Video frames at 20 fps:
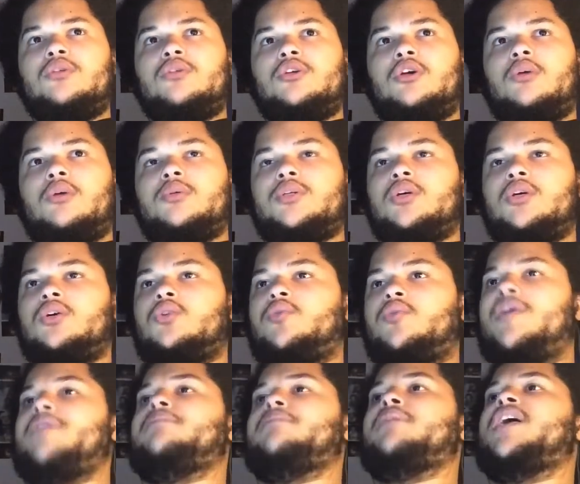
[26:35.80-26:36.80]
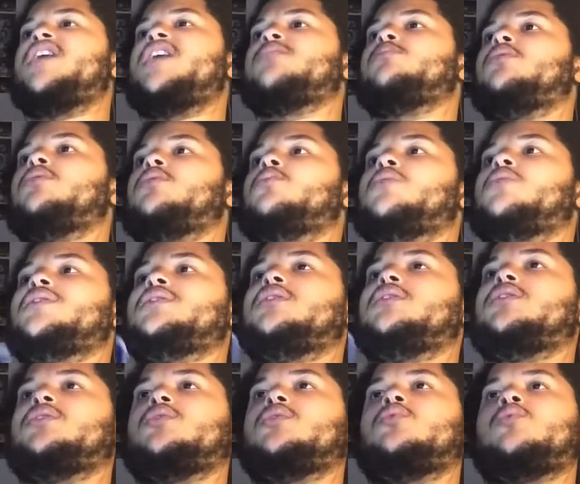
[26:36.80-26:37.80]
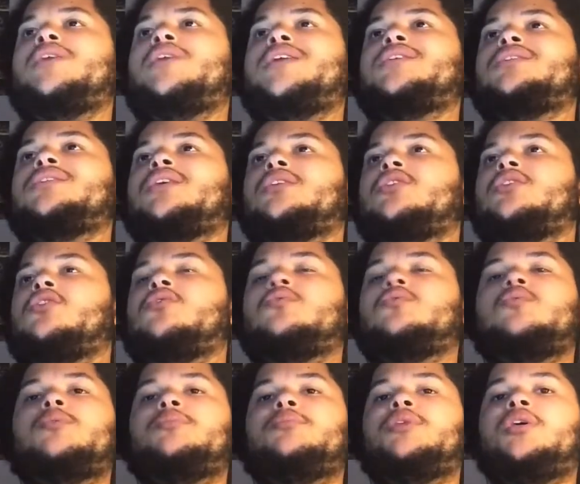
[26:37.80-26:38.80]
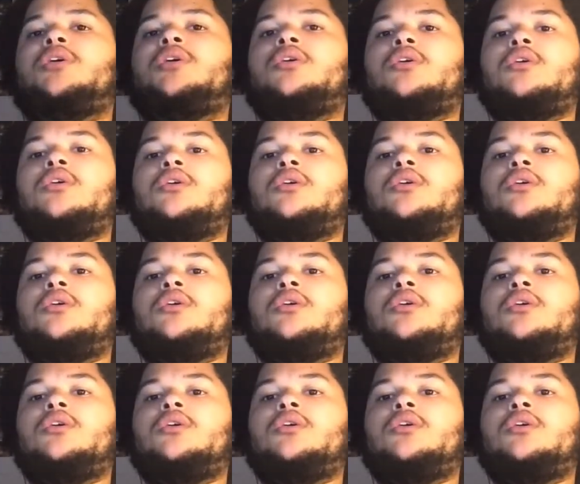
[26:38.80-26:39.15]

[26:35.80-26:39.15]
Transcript: It was a great match, but it wasn't as great as I thought it would be.